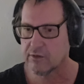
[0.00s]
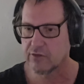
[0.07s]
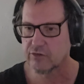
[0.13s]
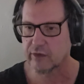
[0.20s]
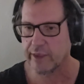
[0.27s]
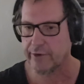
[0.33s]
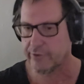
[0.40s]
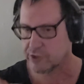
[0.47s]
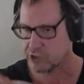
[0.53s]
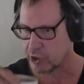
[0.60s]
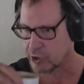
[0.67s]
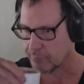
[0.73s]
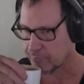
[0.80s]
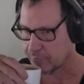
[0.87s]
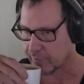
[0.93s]
this
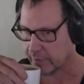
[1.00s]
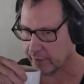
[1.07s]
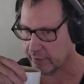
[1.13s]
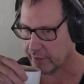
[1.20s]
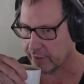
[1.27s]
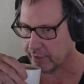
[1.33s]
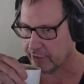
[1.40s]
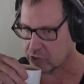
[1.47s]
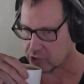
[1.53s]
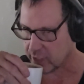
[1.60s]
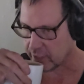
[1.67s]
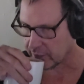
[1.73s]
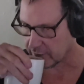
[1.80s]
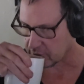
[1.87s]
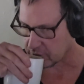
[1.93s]
energy, the
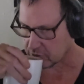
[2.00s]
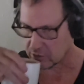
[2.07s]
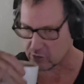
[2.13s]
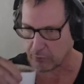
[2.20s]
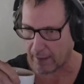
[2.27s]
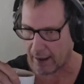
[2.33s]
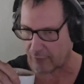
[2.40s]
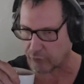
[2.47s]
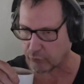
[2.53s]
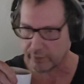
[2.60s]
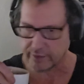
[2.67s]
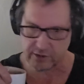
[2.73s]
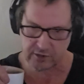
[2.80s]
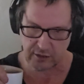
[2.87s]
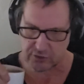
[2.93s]
energetics, these
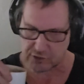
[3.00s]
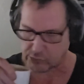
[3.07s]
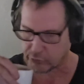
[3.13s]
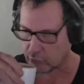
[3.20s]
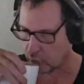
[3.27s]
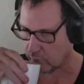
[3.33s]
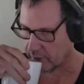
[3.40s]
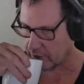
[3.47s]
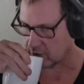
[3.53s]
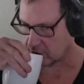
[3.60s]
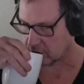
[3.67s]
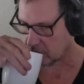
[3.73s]
pathways, these throughways.